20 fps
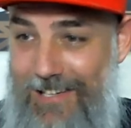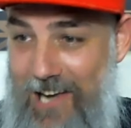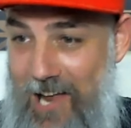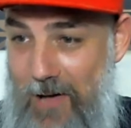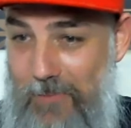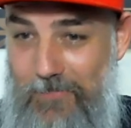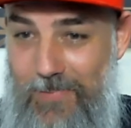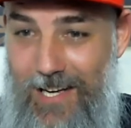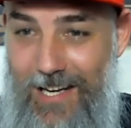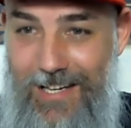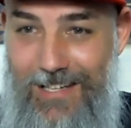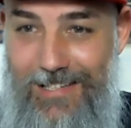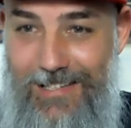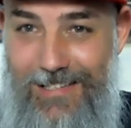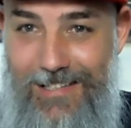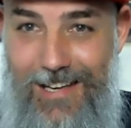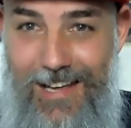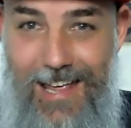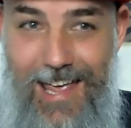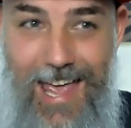an update
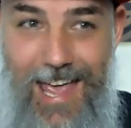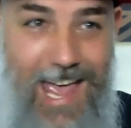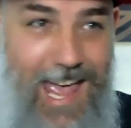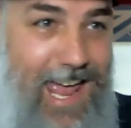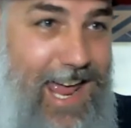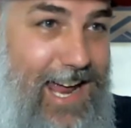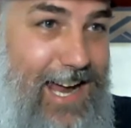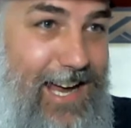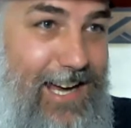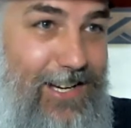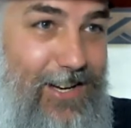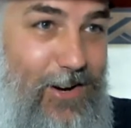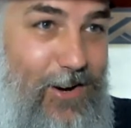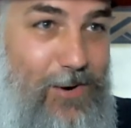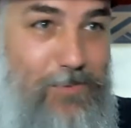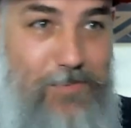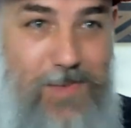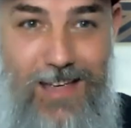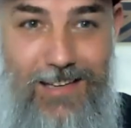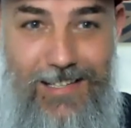and
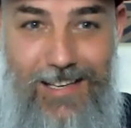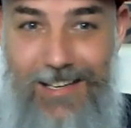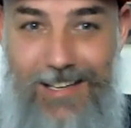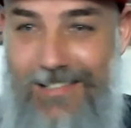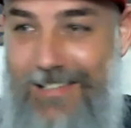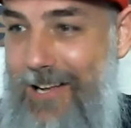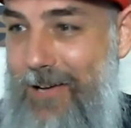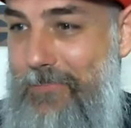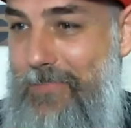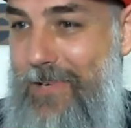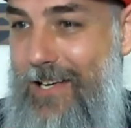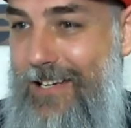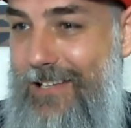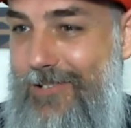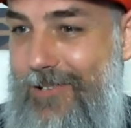OBS has an update.